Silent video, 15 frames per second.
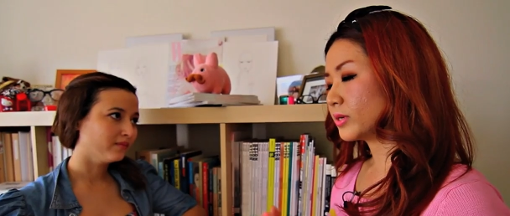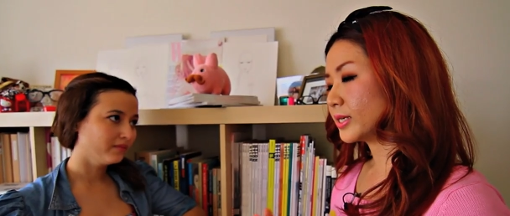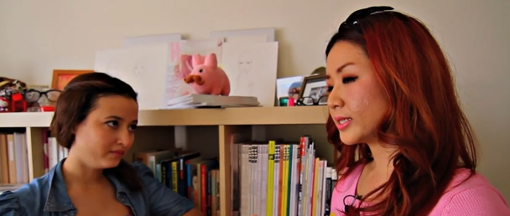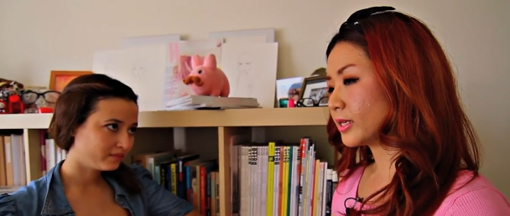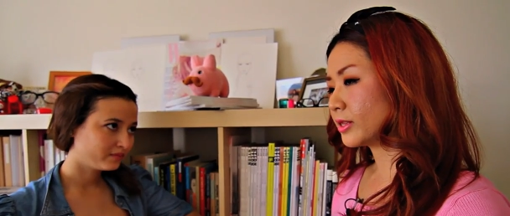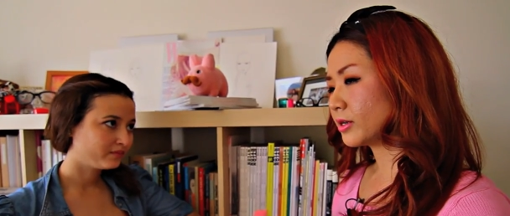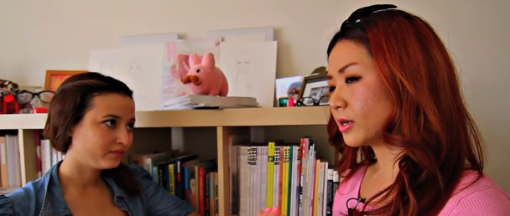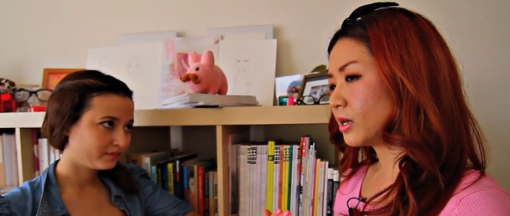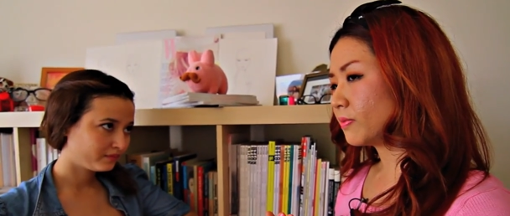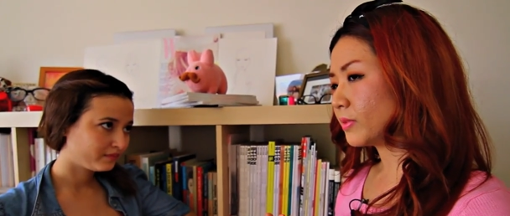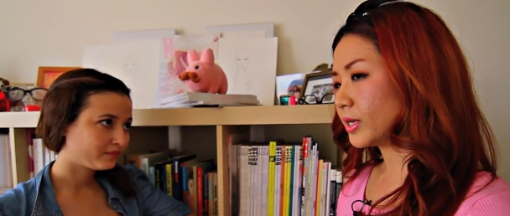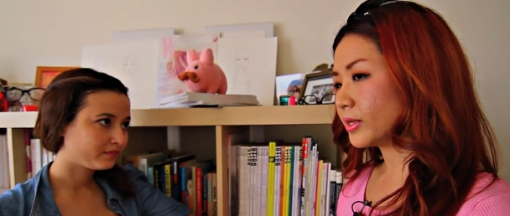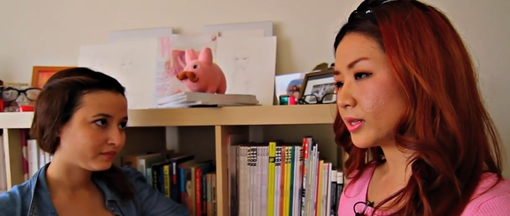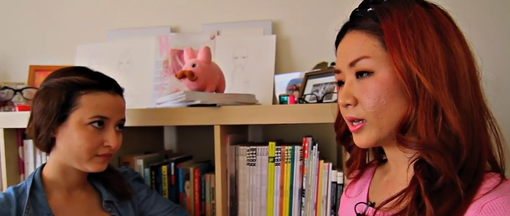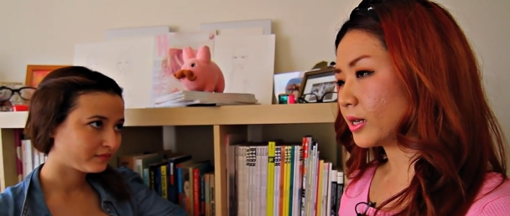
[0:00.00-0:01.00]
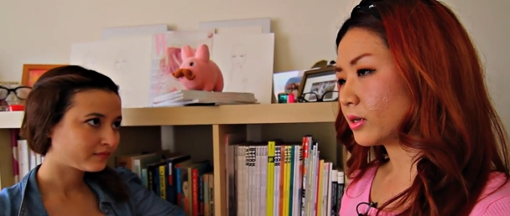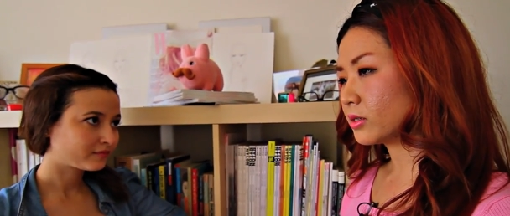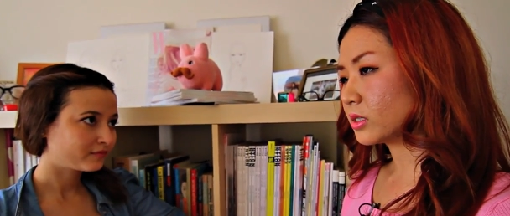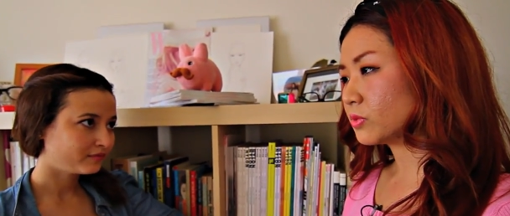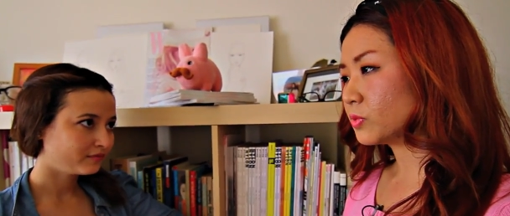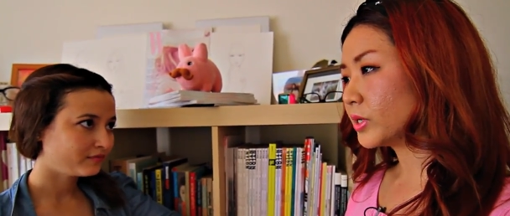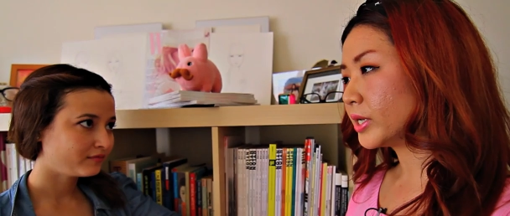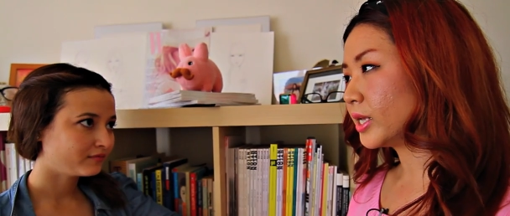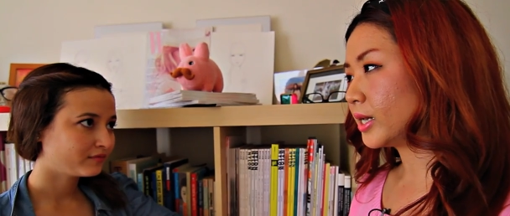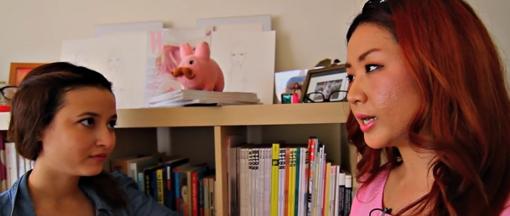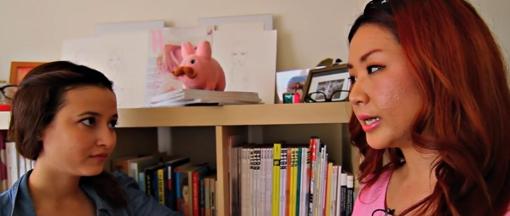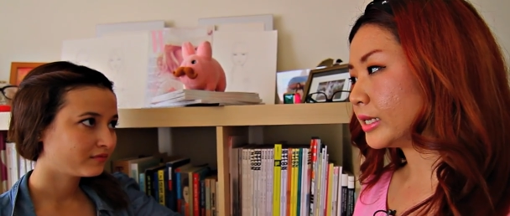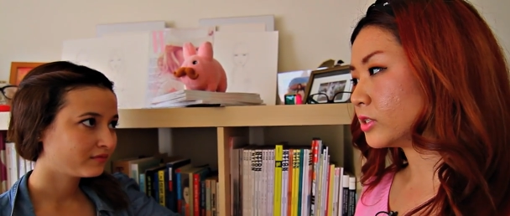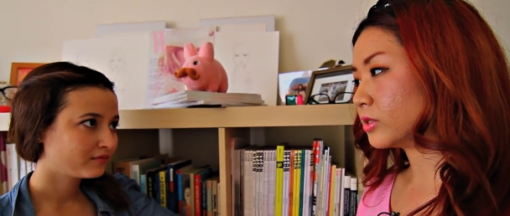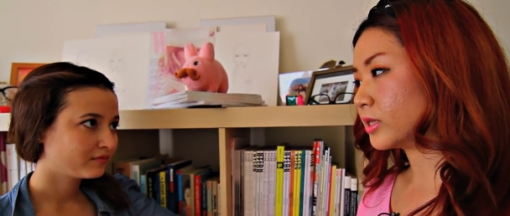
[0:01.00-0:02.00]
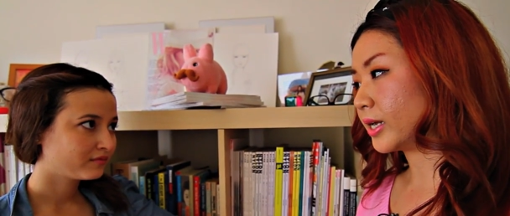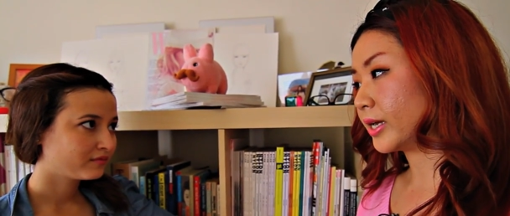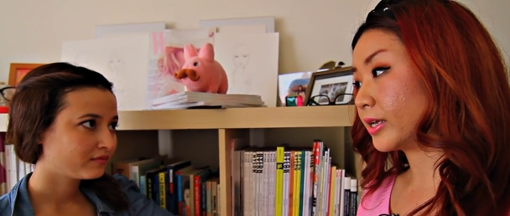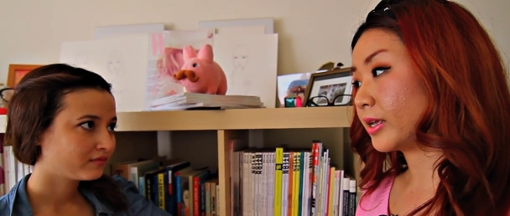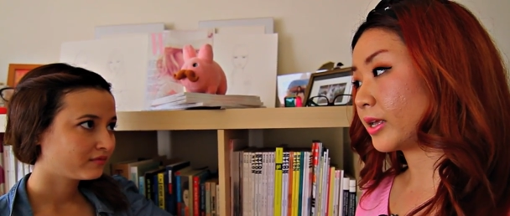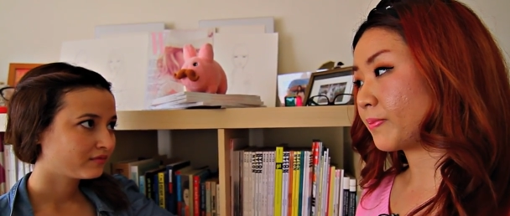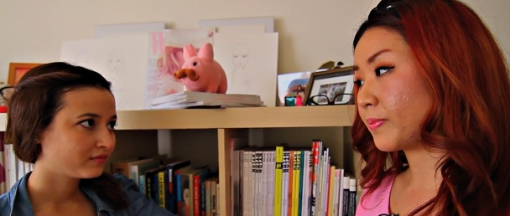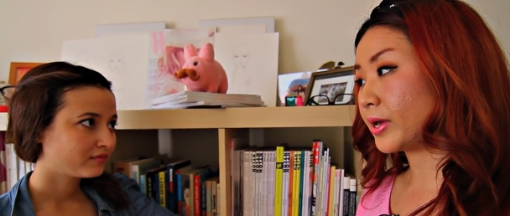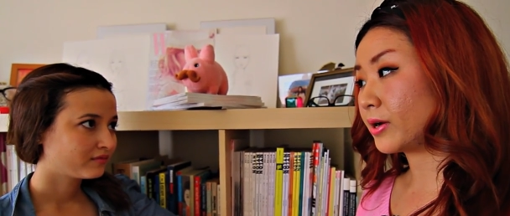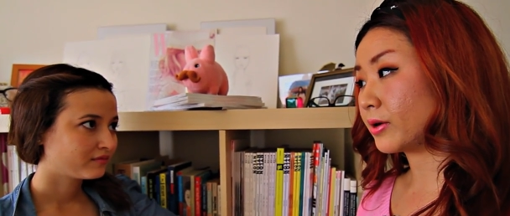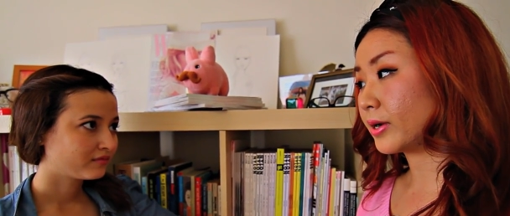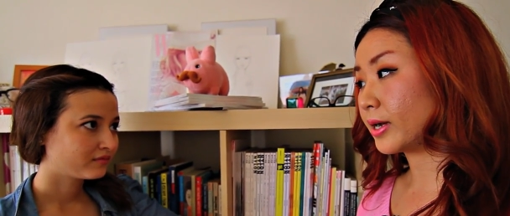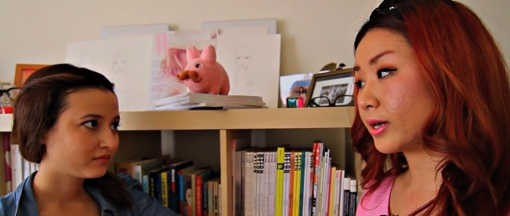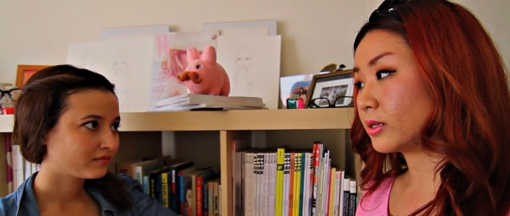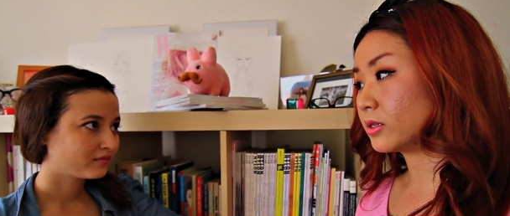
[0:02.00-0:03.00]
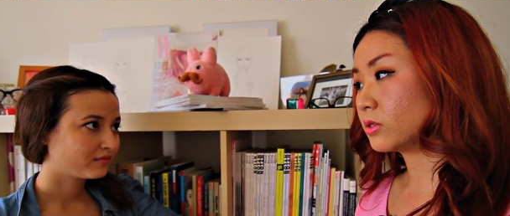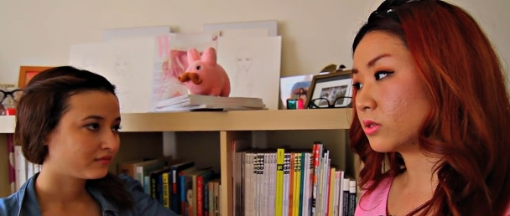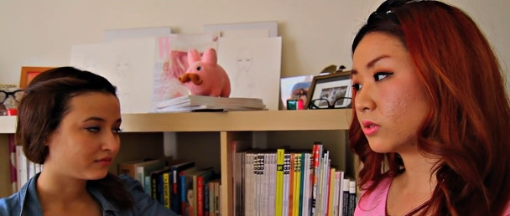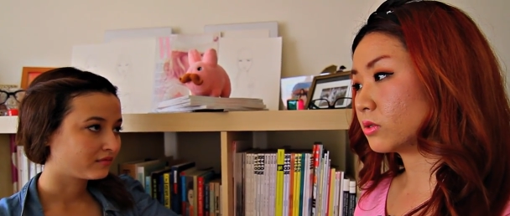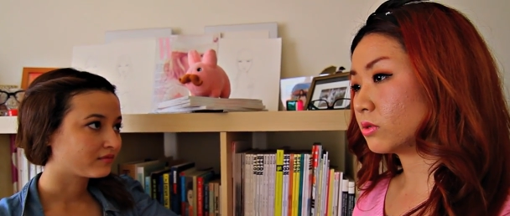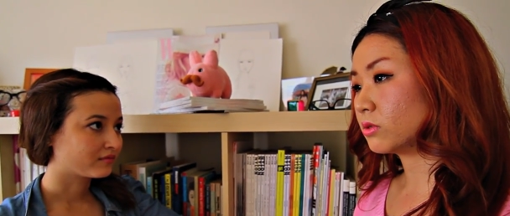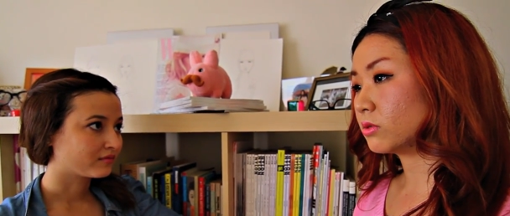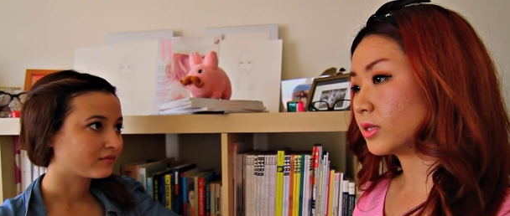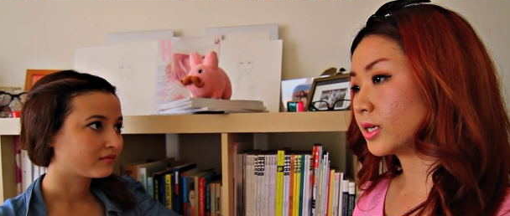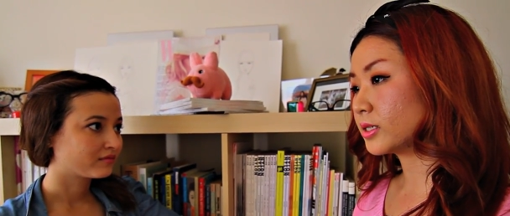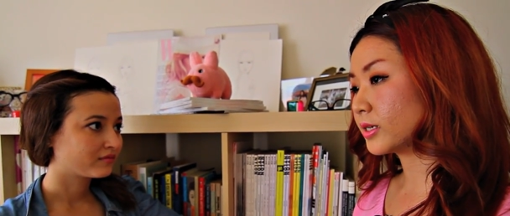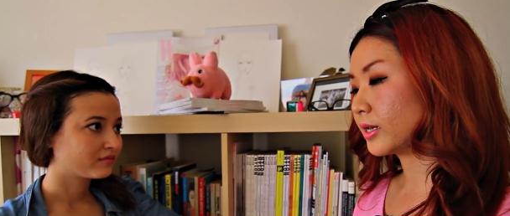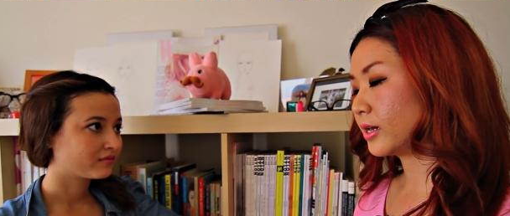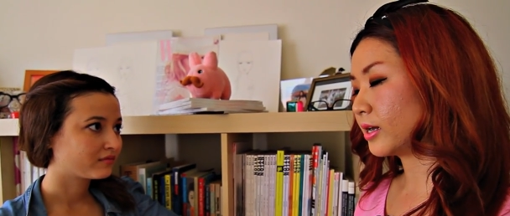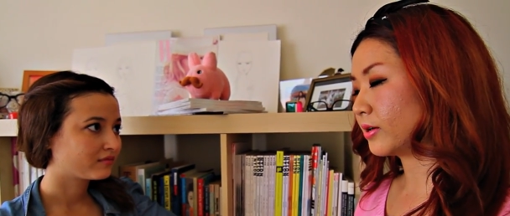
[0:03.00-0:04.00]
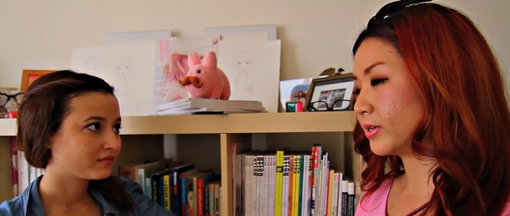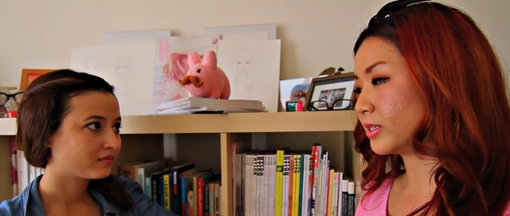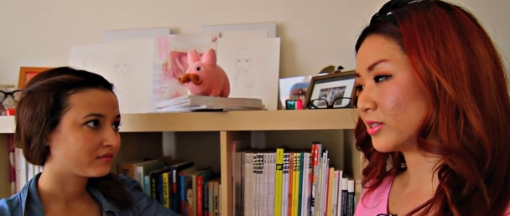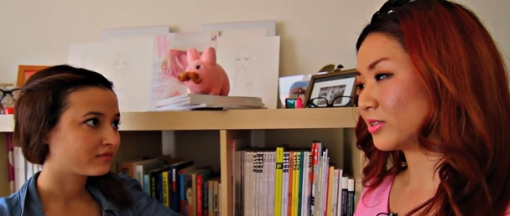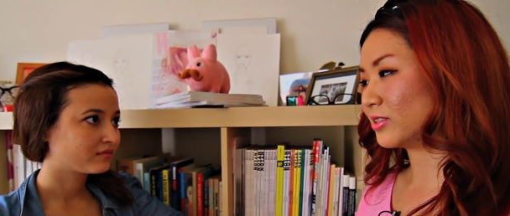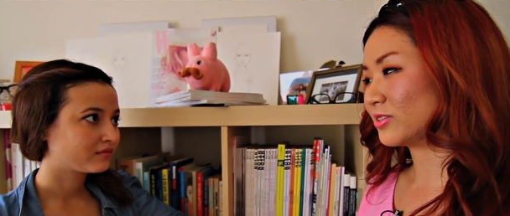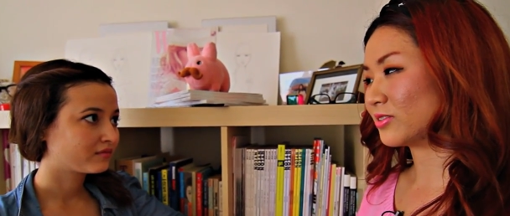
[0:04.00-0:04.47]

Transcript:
Speaker 1: as I thought about that, I was like, what can I do that I can get better at? So that's kind of how I started